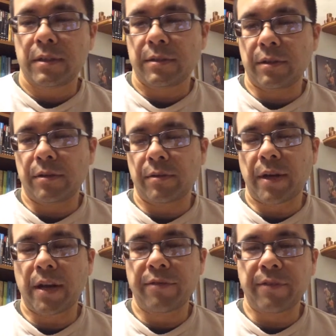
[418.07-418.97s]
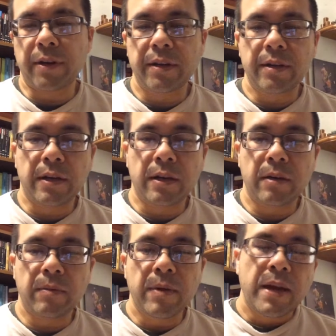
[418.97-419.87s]
So kind of fun.
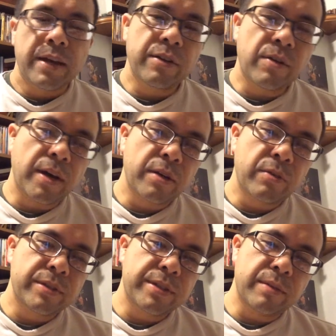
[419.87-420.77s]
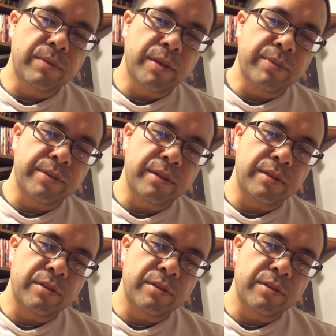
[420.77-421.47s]
Um, you know, I always see blimp as a